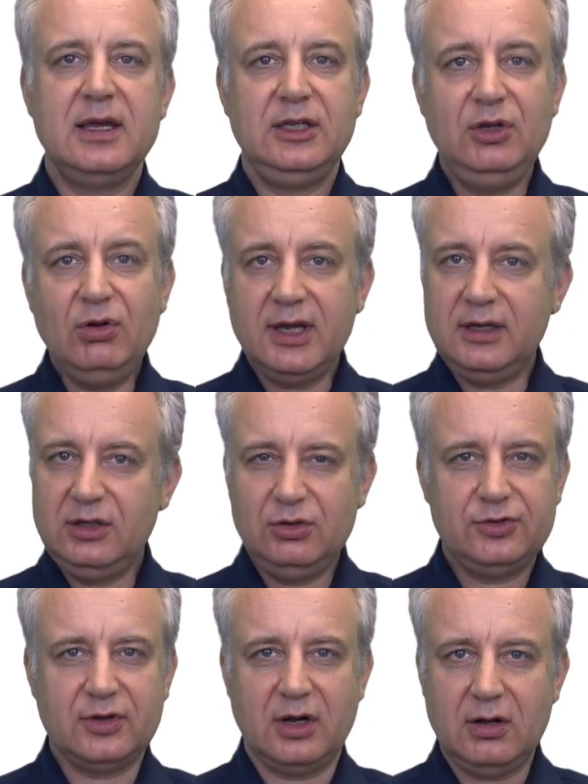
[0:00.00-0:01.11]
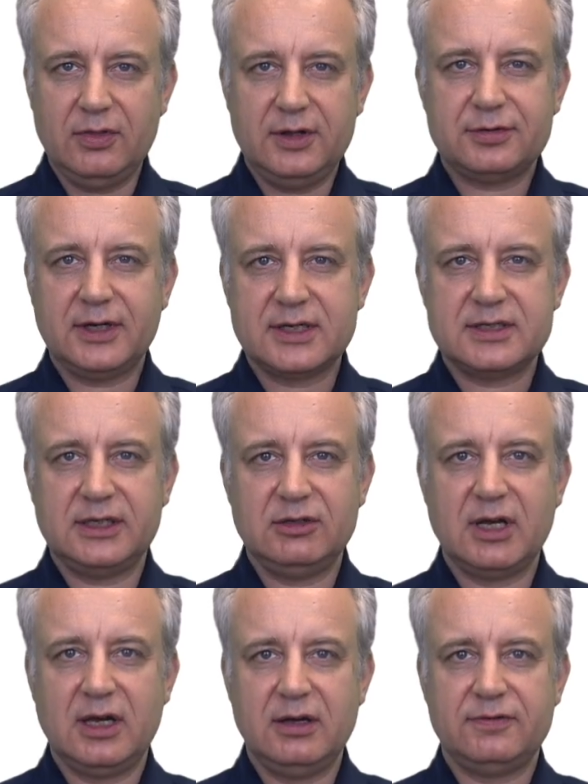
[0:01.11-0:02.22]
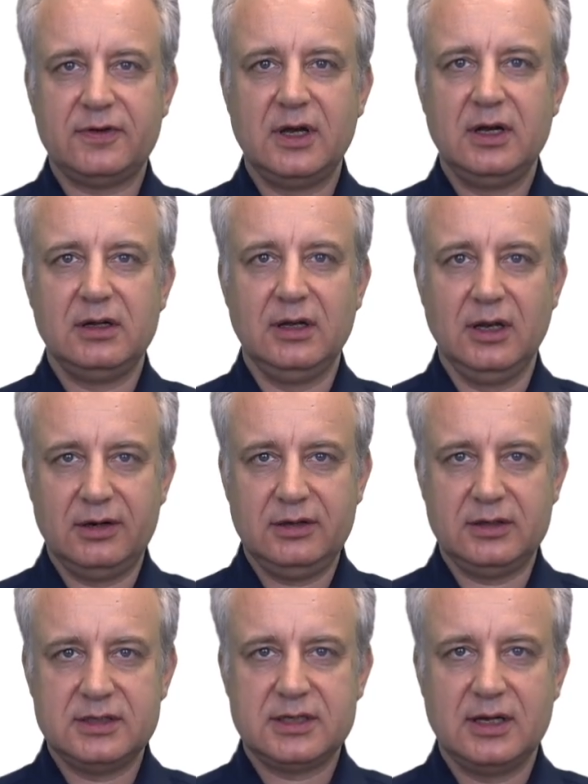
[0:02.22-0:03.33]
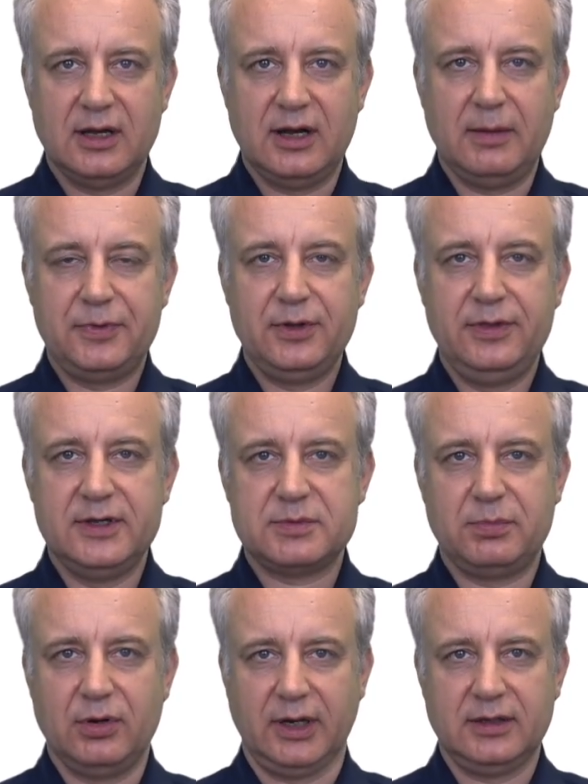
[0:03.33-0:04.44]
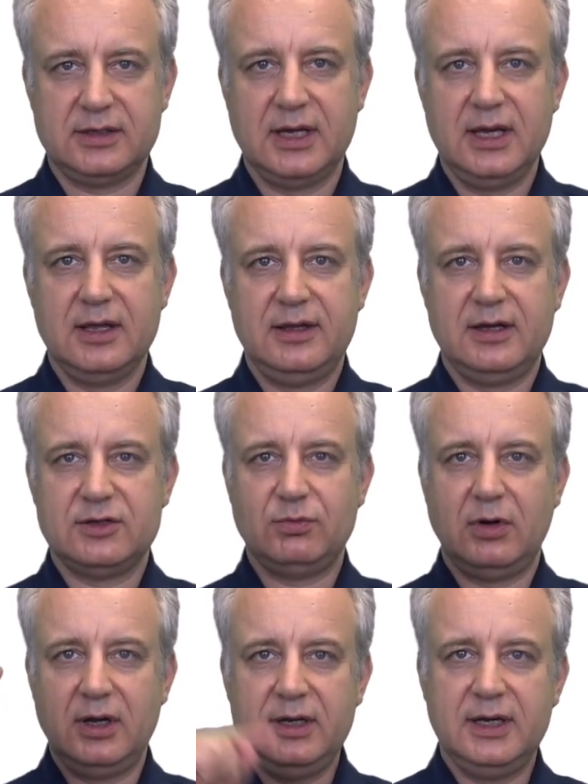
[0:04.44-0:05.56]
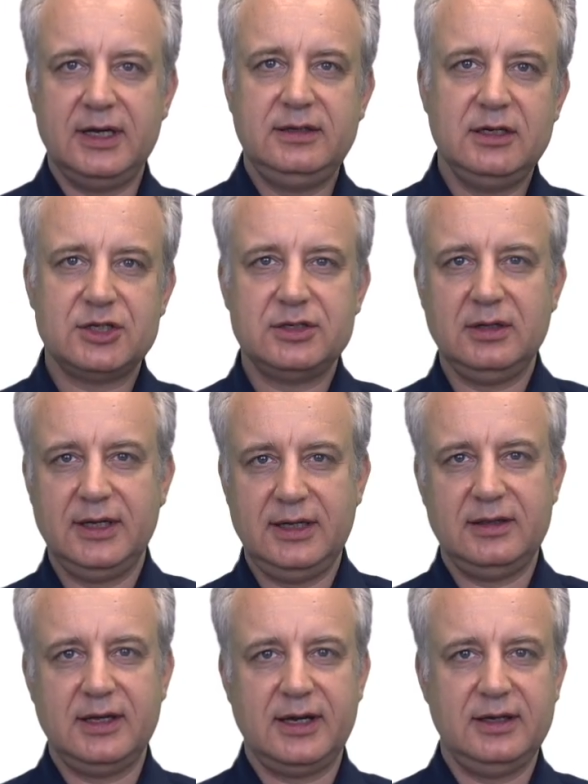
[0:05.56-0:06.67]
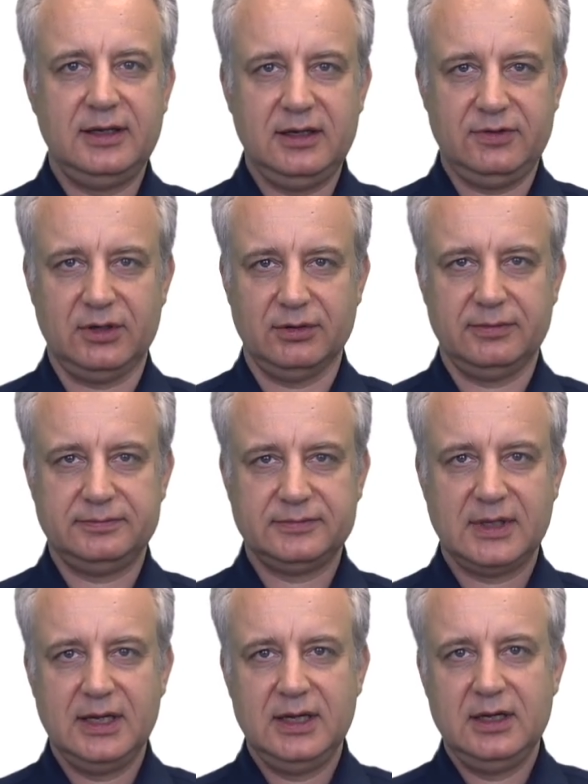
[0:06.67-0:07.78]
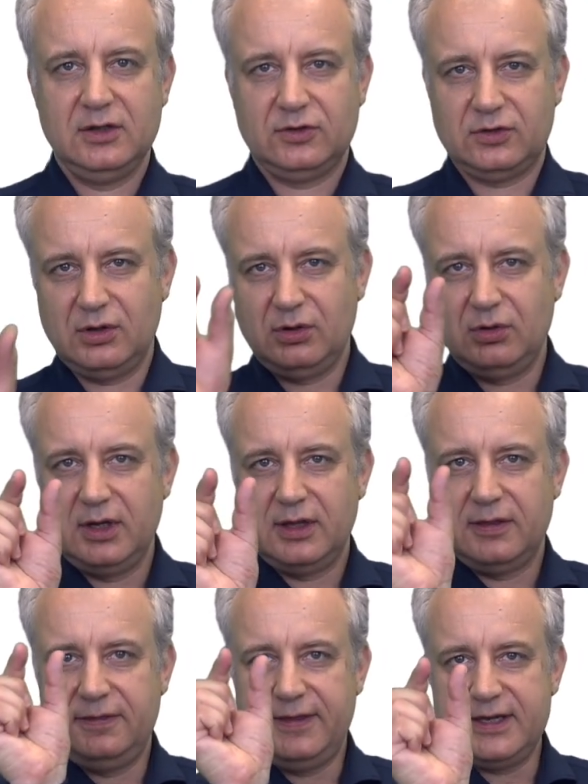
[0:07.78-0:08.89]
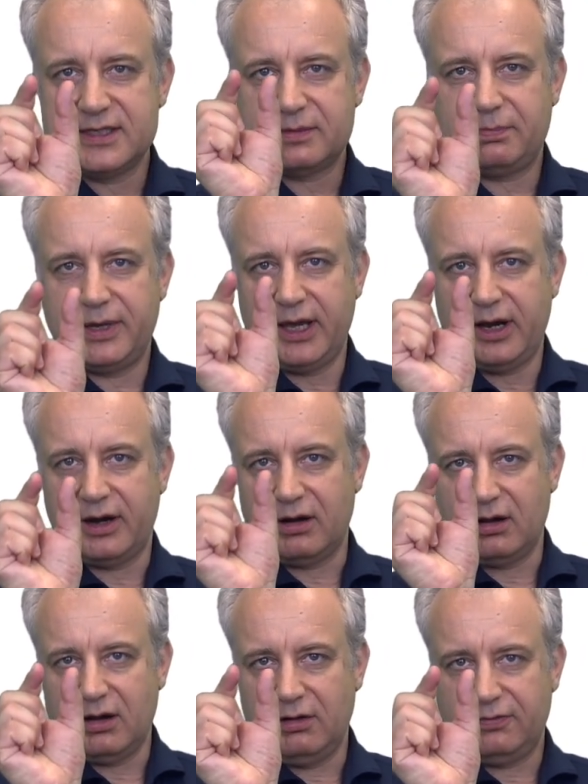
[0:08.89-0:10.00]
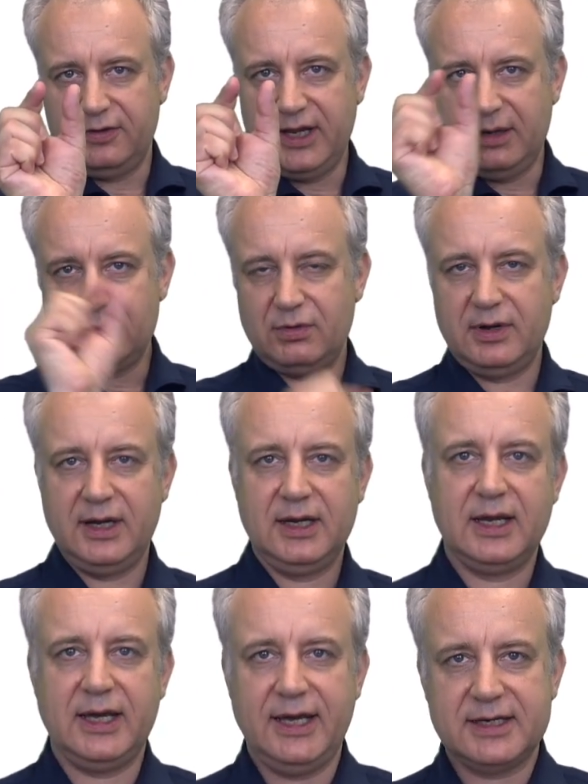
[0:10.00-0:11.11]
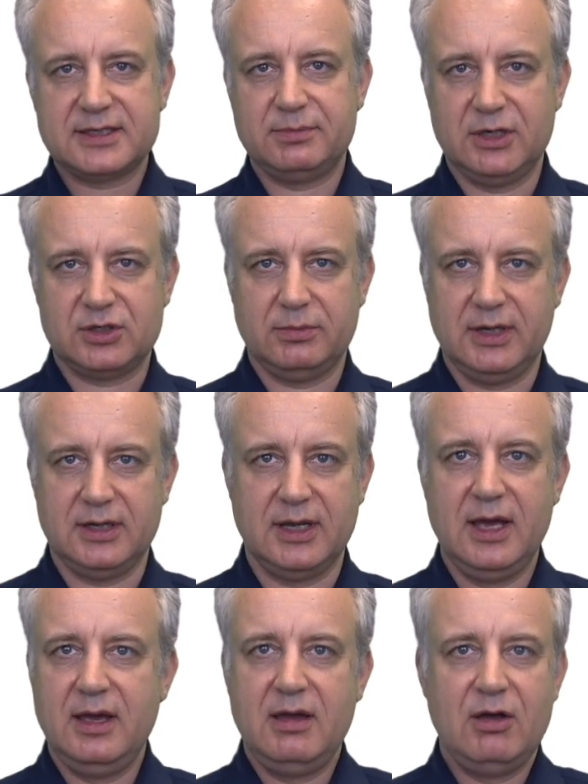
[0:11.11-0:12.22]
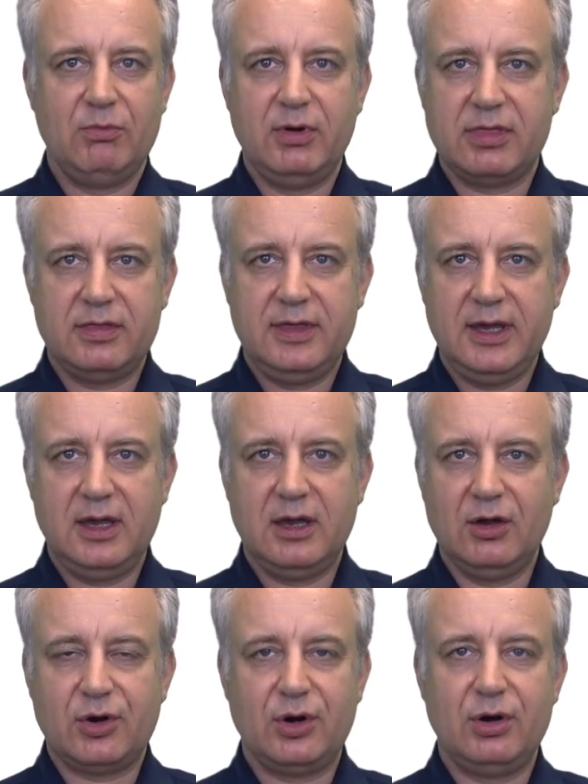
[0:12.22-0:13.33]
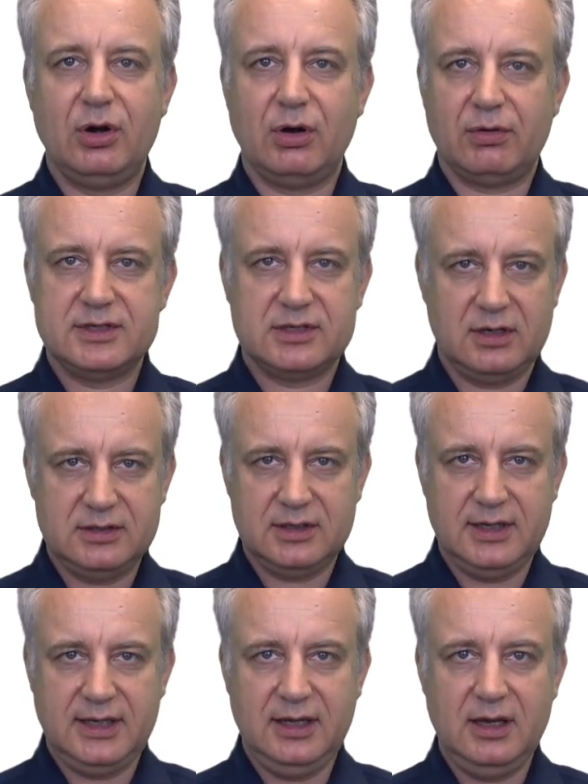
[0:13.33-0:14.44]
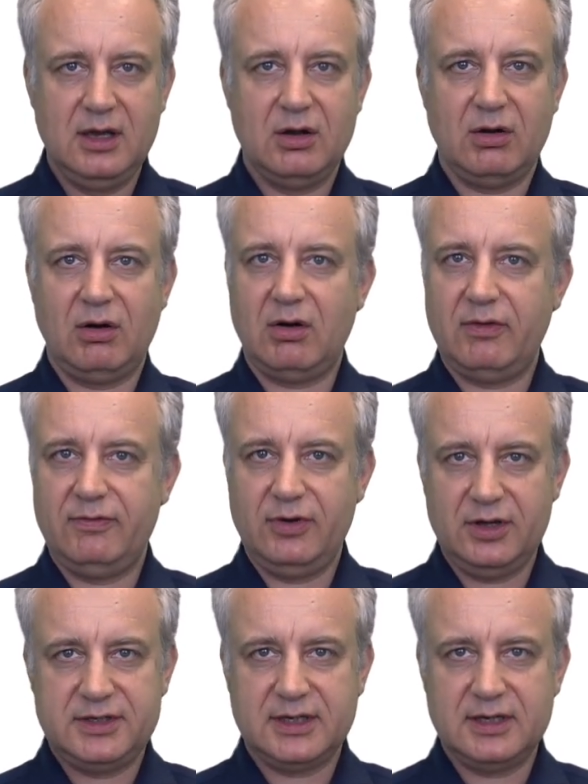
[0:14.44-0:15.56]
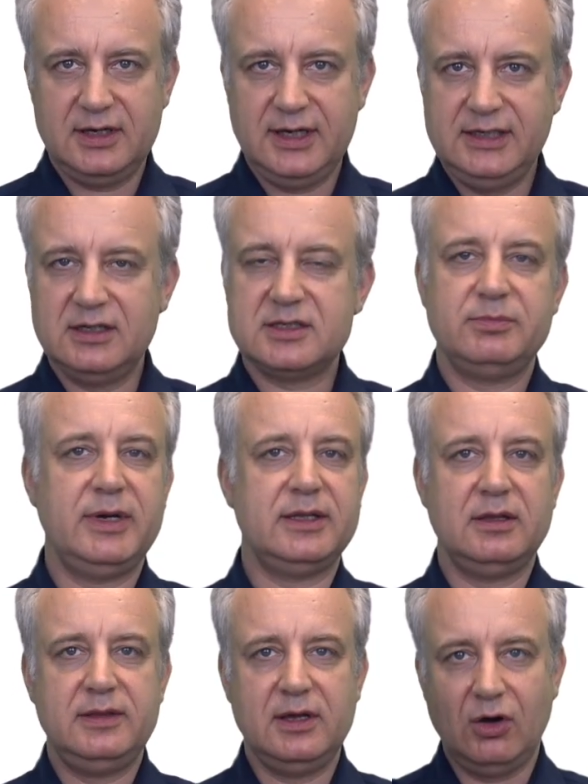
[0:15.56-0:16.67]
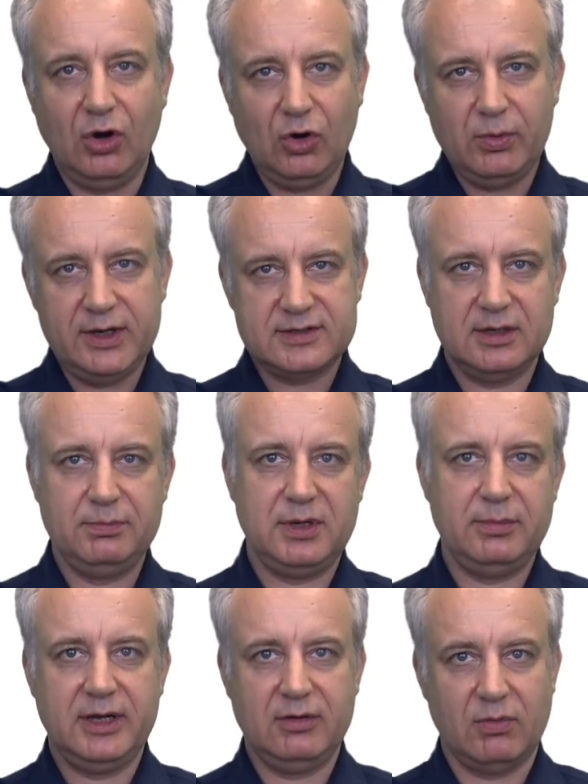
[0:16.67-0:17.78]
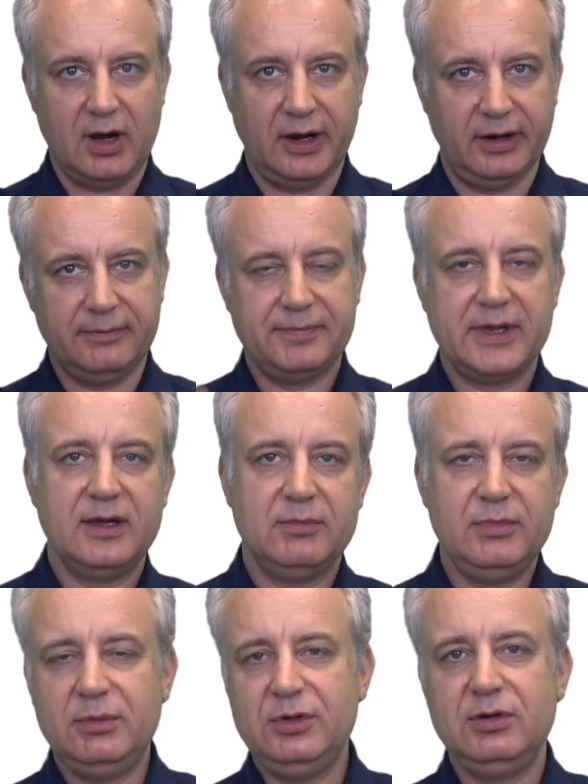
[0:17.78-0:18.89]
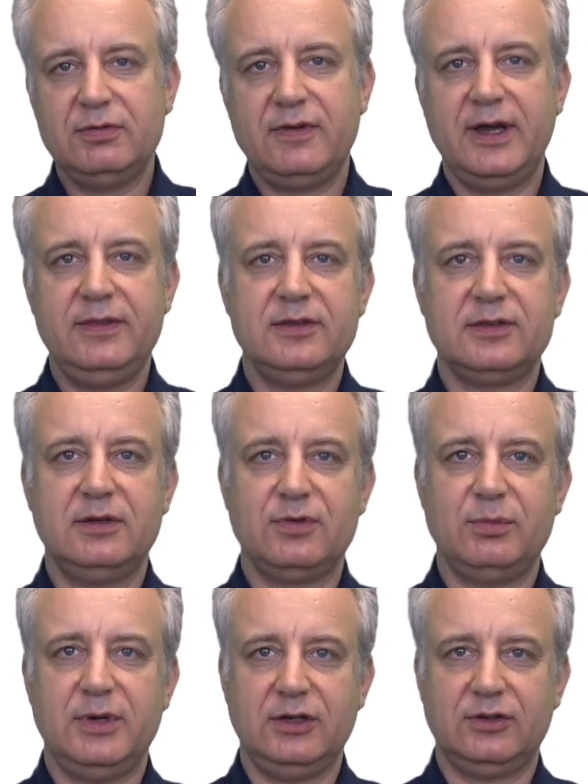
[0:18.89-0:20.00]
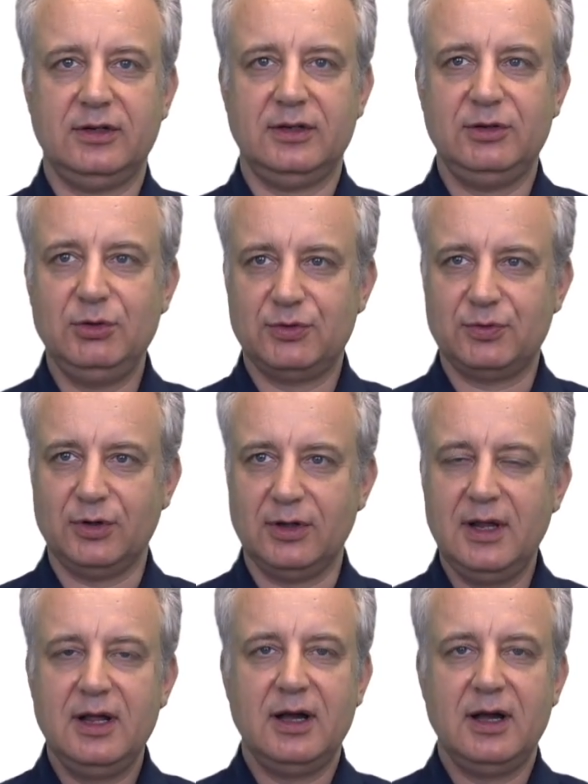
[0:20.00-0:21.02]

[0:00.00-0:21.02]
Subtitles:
You can use all the tricks that you have learned up to this point. There's one additional hint that I give you. So this pair of neighboring X measurement, whether they occur horizontally or vertically, doesn't matter, they always implement Y. Maybe you find this information useful.